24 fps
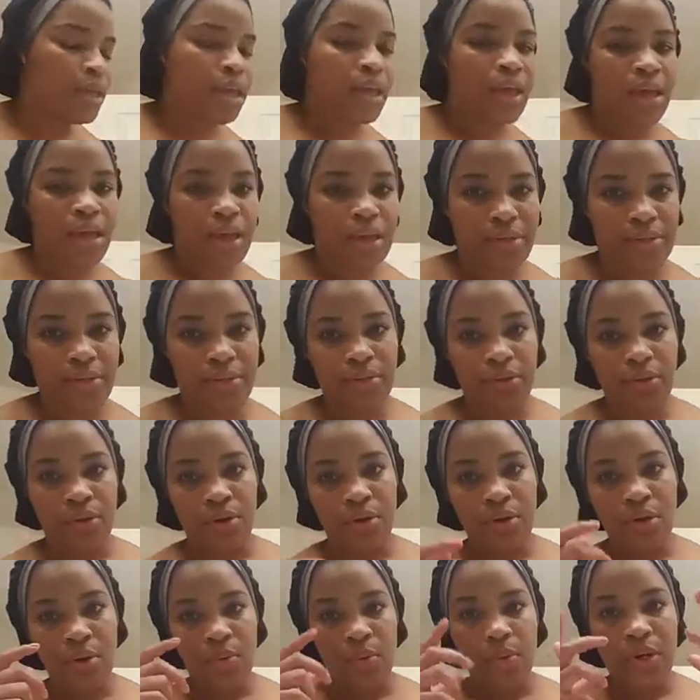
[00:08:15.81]
And so you
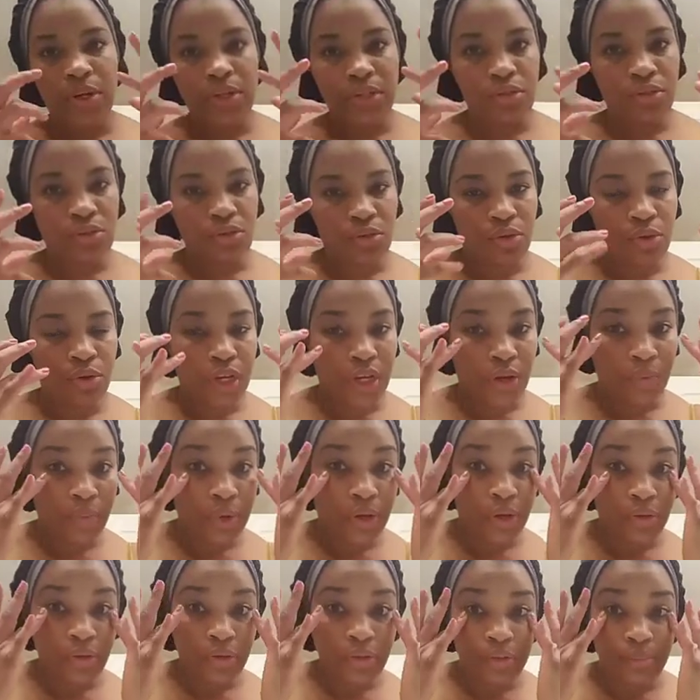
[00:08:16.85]
don't want to create
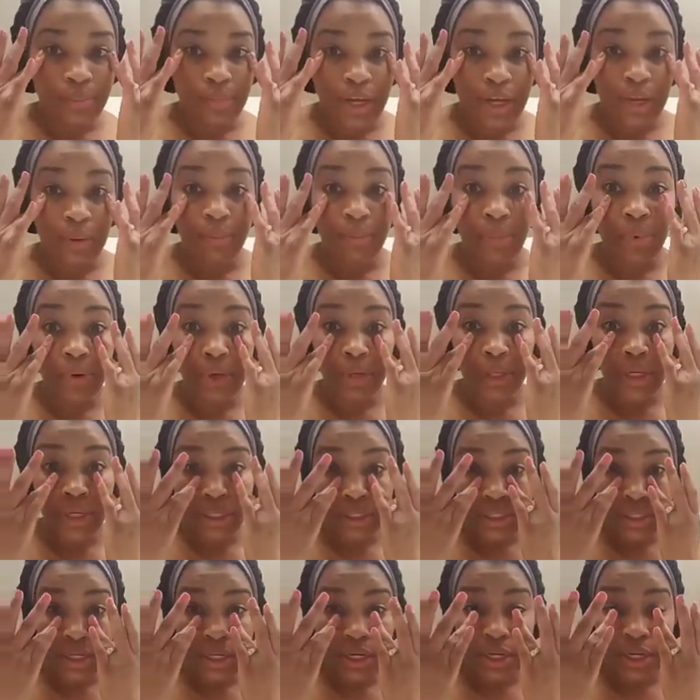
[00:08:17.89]
wrinkles by pulling and
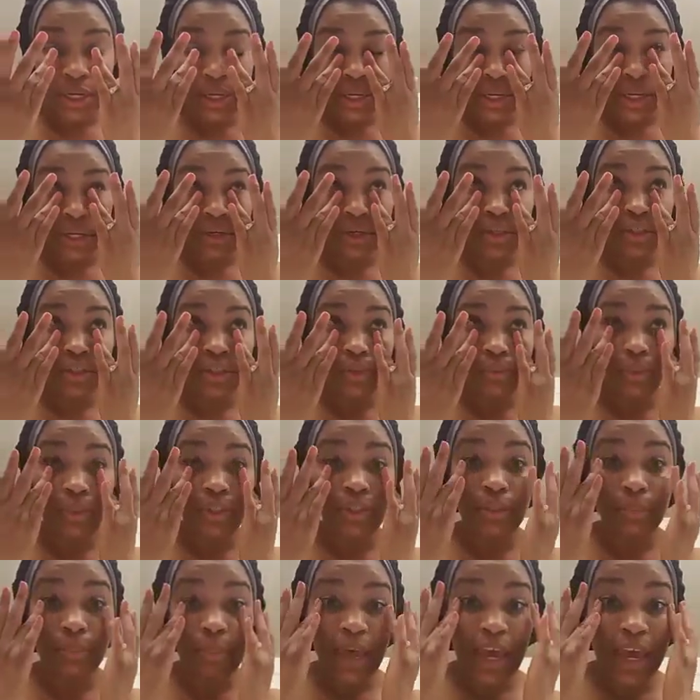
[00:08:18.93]
tugging, and you just want to
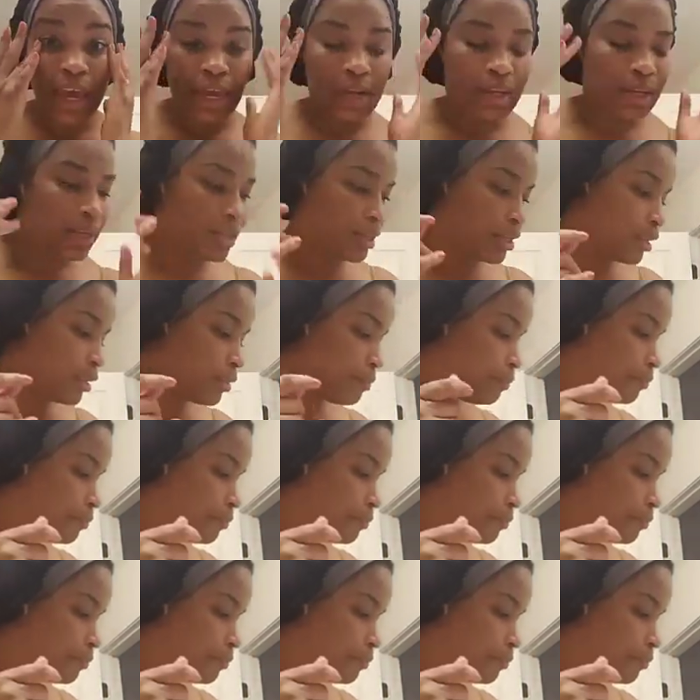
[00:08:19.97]
pat in.